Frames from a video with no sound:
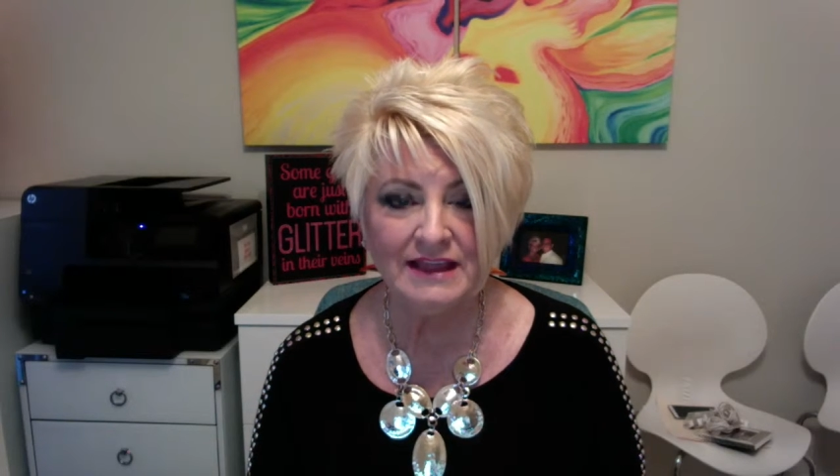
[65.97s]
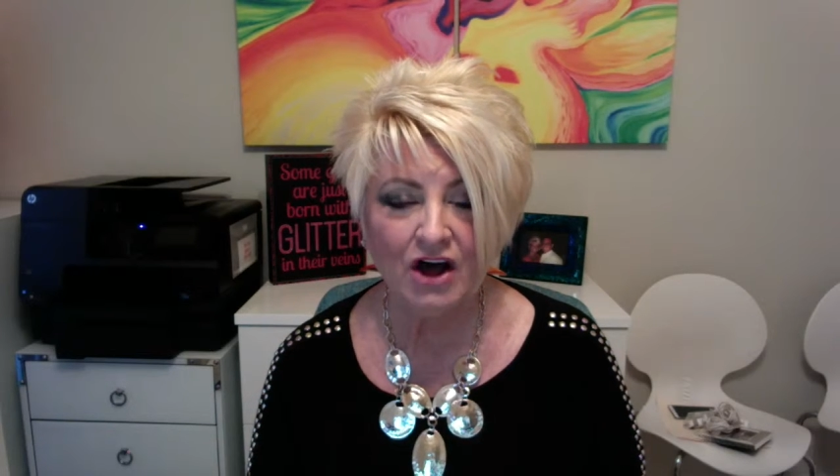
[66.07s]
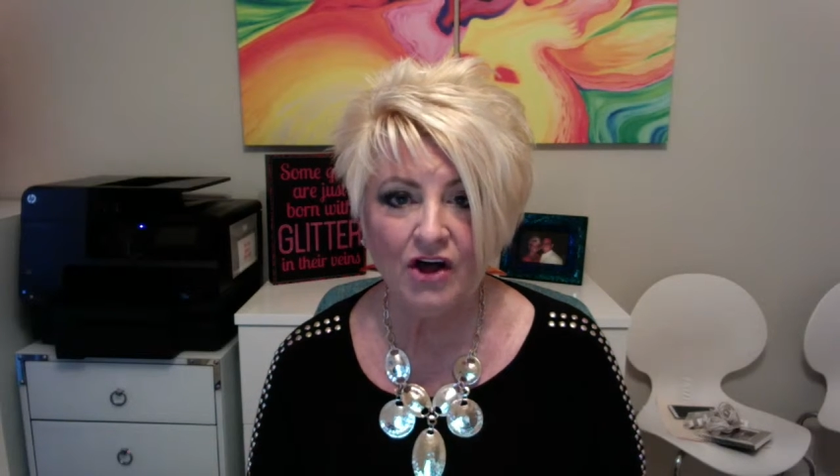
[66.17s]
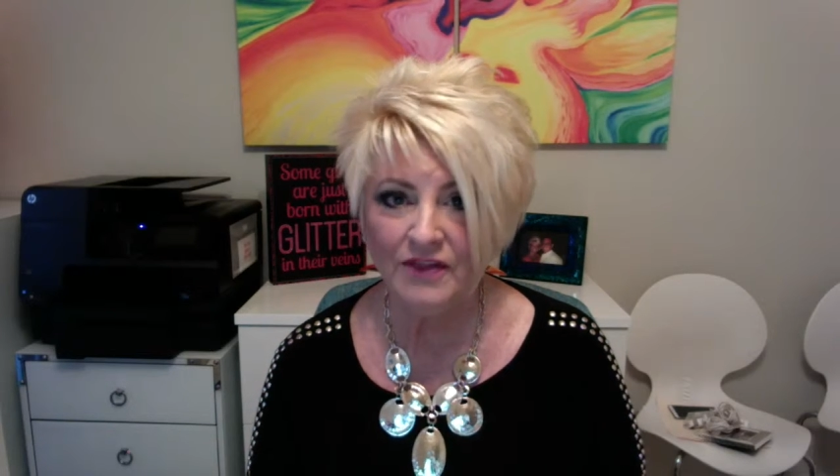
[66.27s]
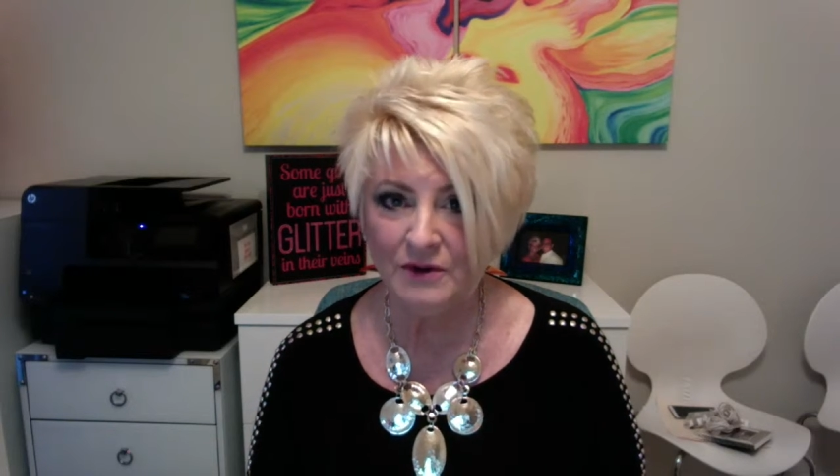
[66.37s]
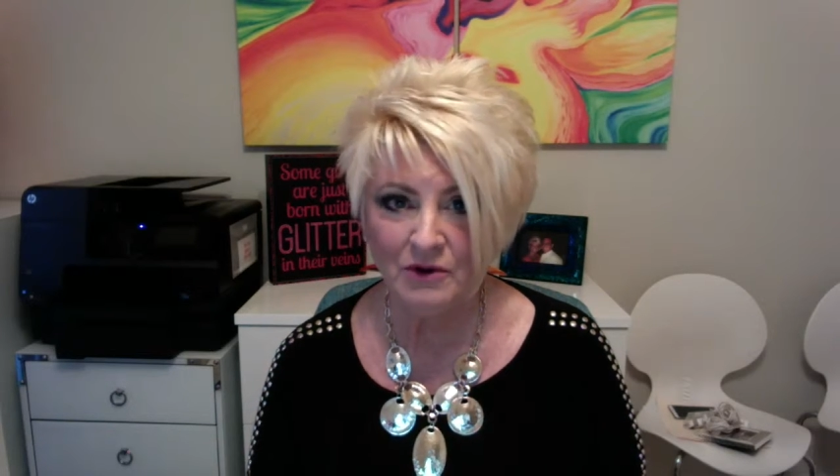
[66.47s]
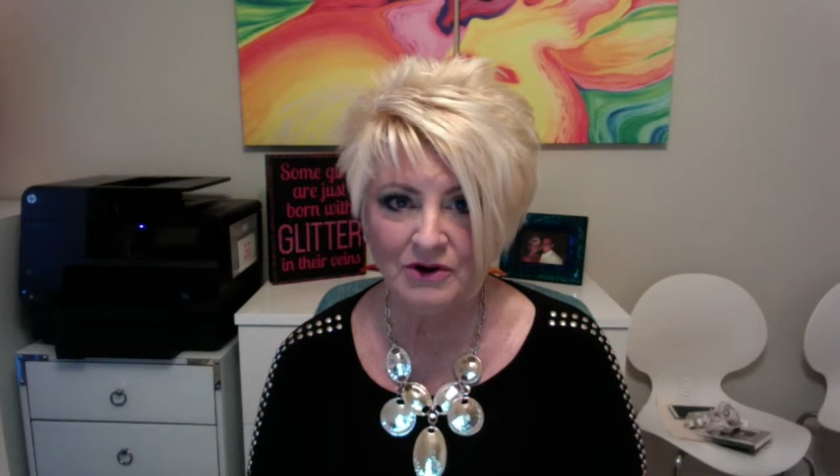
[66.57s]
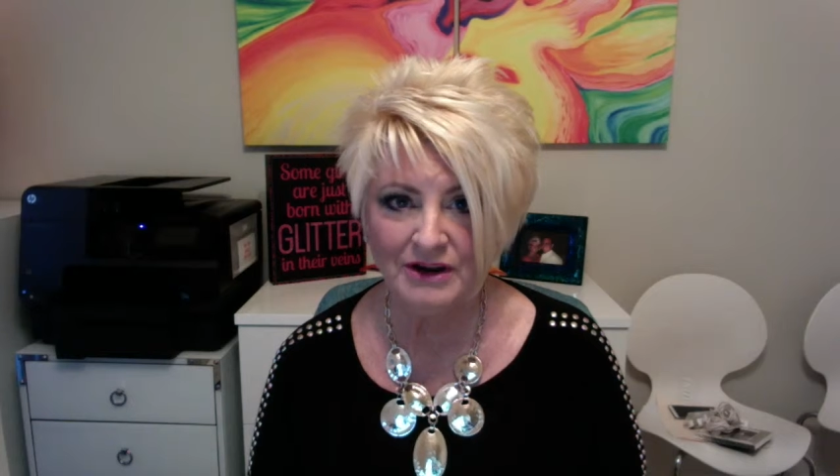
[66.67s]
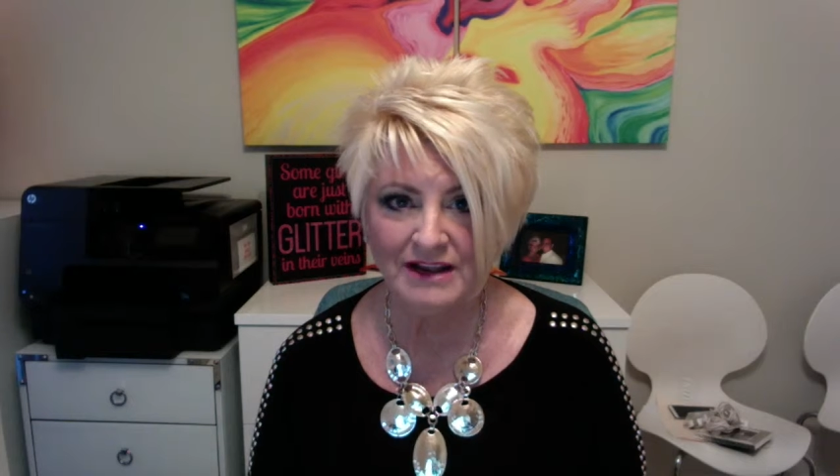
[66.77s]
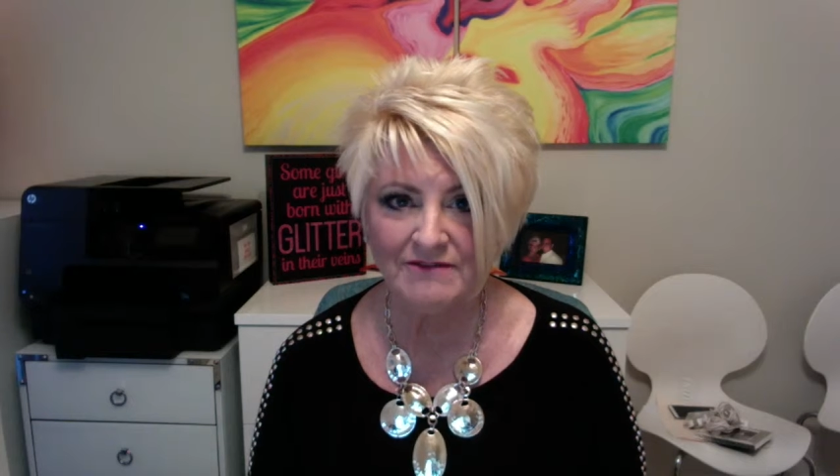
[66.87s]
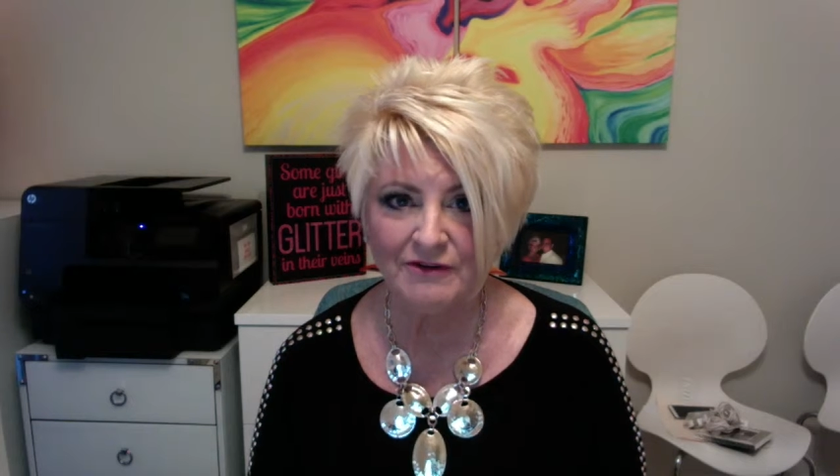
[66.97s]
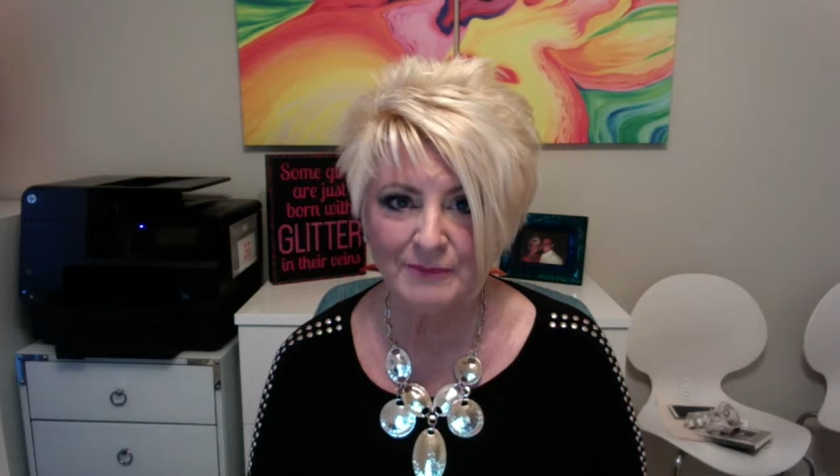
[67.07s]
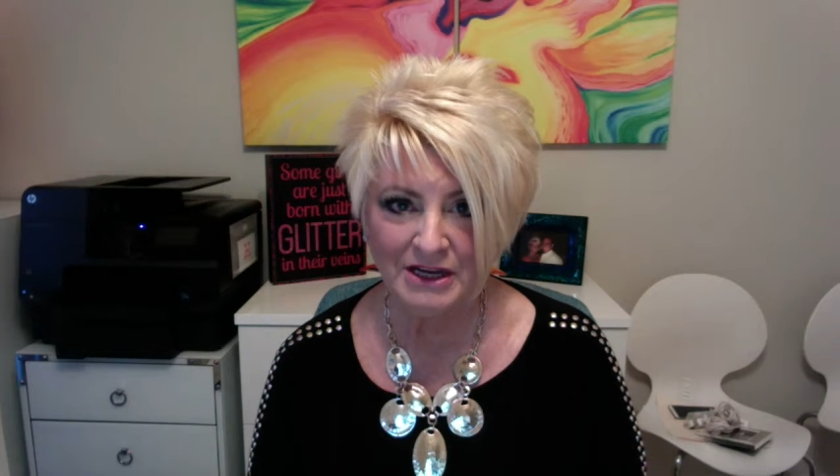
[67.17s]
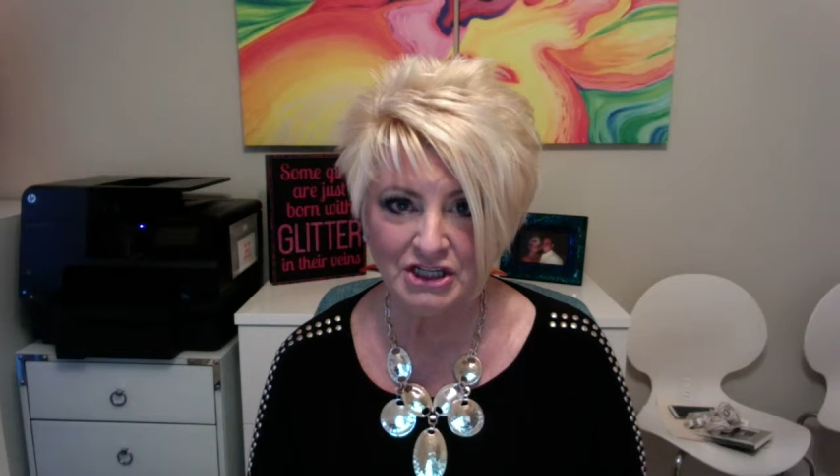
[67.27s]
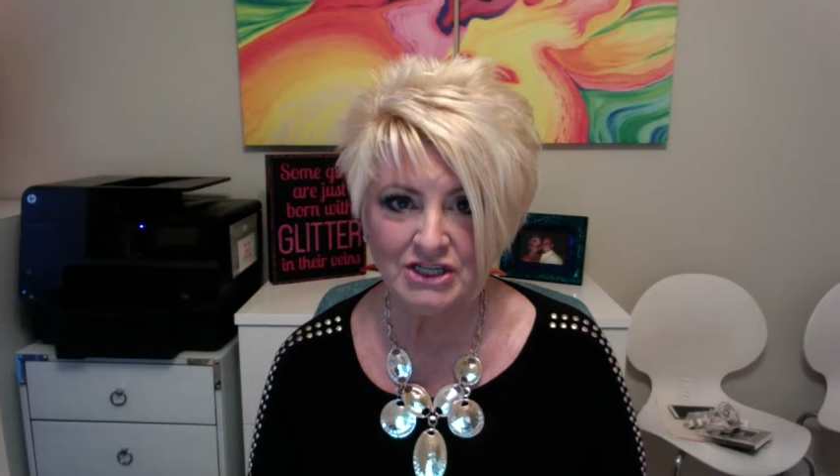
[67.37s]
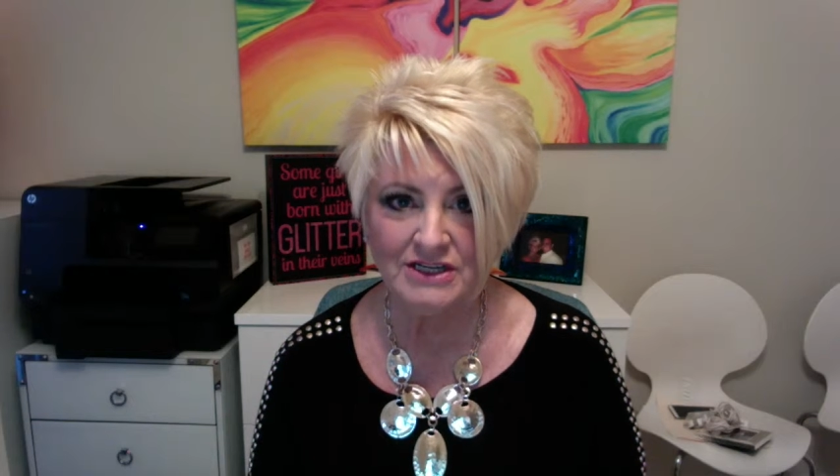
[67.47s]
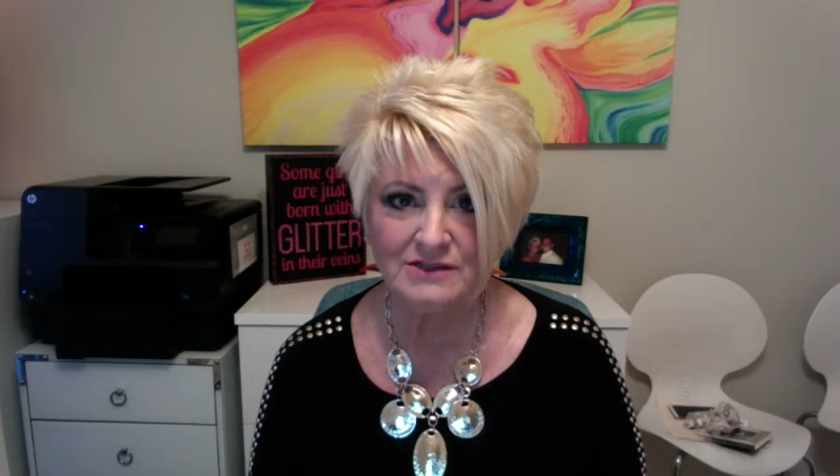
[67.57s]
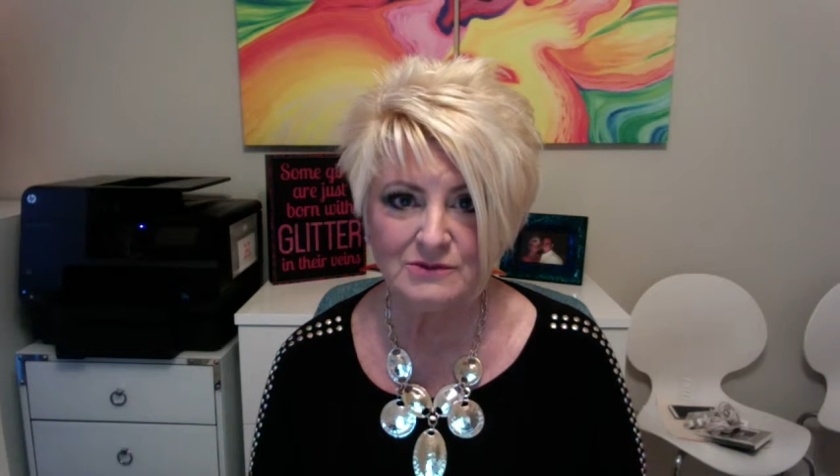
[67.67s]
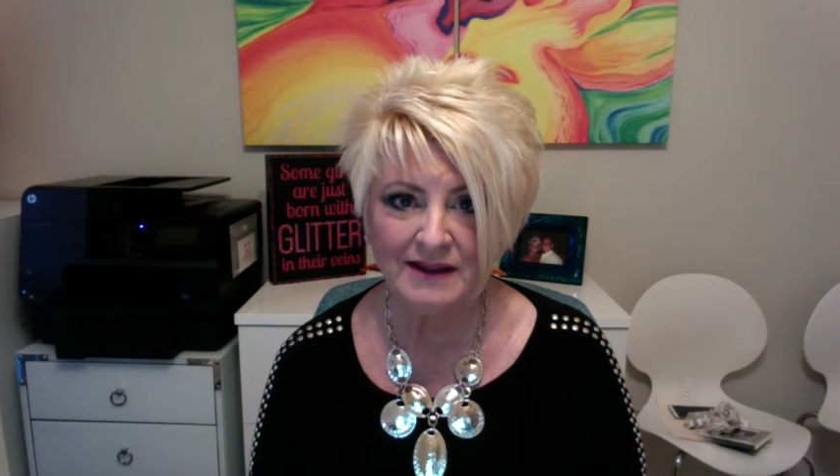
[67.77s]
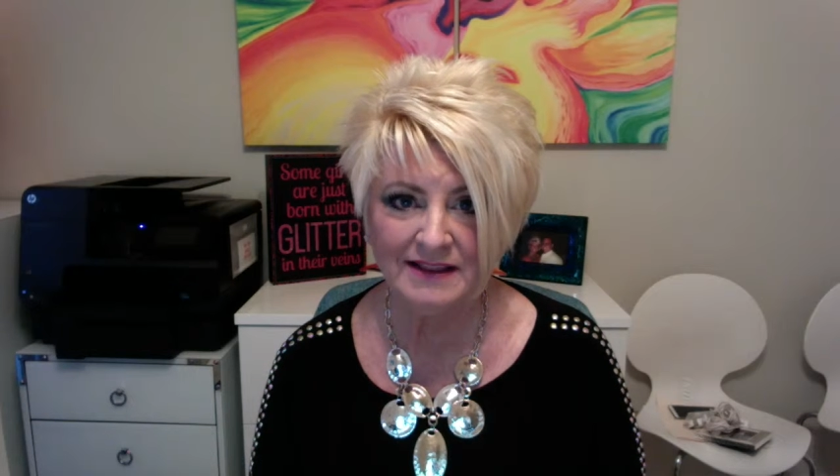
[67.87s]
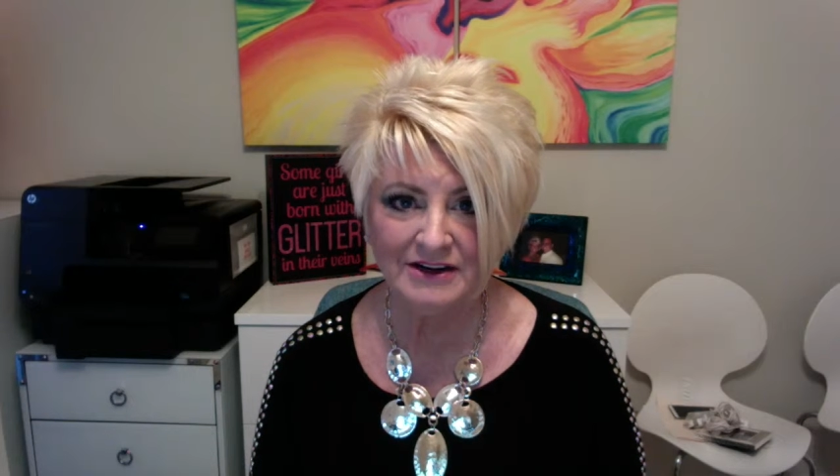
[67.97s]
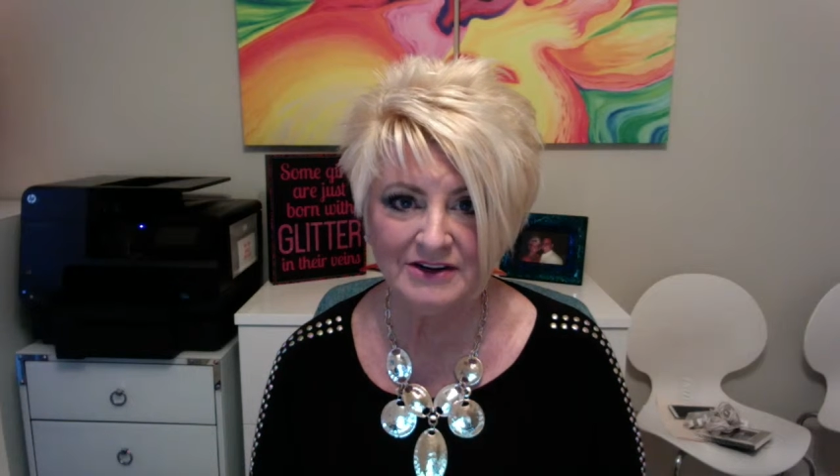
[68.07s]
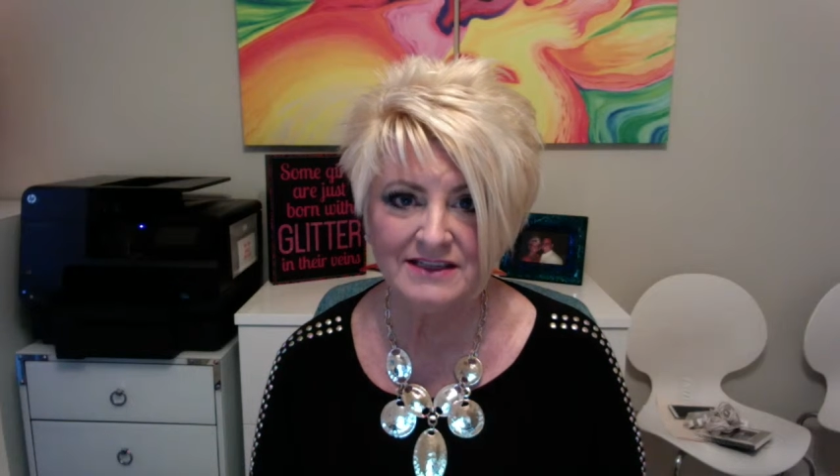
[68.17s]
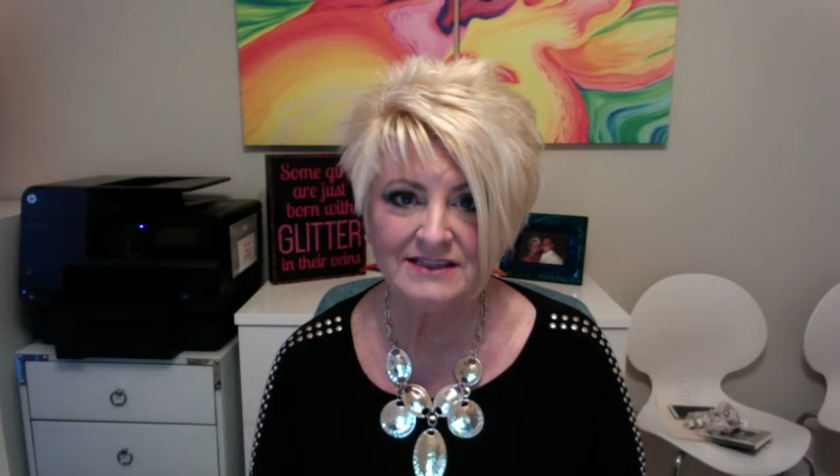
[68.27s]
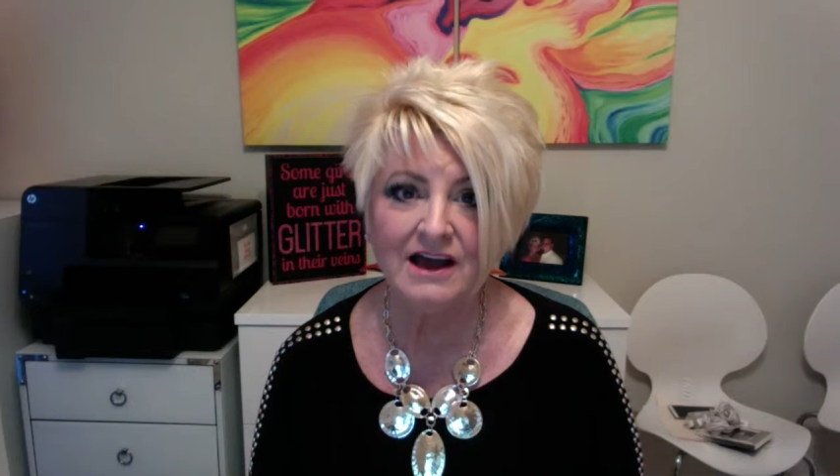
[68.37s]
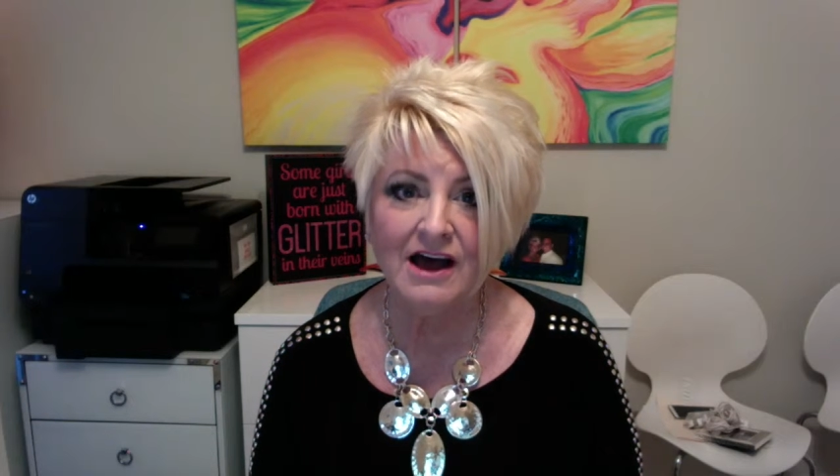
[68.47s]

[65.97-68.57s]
all the ordering information is right there at the